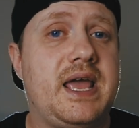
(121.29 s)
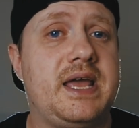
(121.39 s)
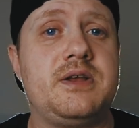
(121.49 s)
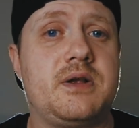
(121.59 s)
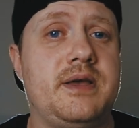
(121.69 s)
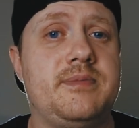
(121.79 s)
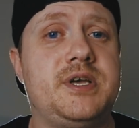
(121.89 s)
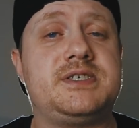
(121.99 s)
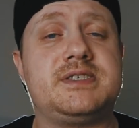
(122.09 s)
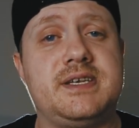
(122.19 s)
in your
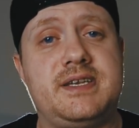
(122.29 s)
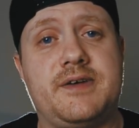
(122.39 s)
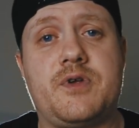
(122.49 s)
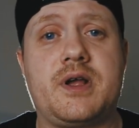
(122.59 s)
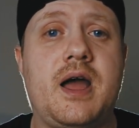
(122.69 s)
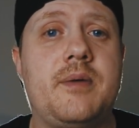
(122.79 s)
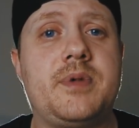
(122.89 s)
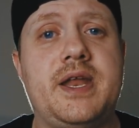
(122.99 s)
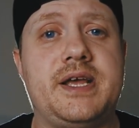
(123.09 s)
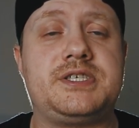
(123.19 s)
image is a different
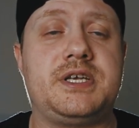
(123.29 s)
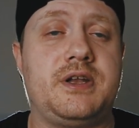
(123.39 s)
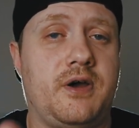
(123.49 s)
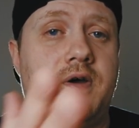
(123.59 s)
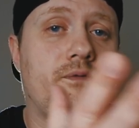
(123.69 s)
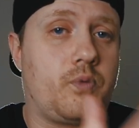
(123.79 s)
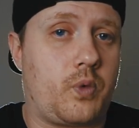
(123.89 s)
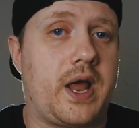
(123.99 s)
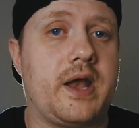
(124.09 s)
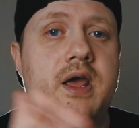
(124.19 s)
combination of
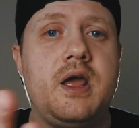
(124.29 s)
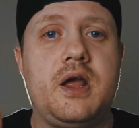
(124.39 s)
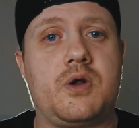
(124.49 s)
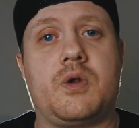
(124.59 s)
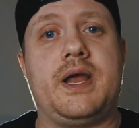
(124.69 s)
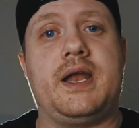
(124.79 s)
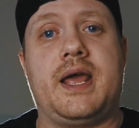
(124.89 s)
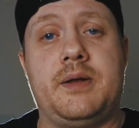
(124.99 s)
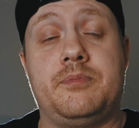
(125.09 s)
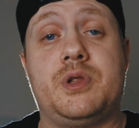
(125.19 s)
red, green,
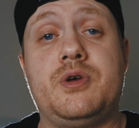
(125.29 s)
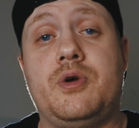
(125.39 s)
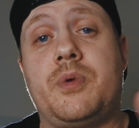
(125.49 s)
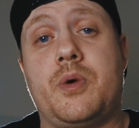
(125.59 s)
and blue.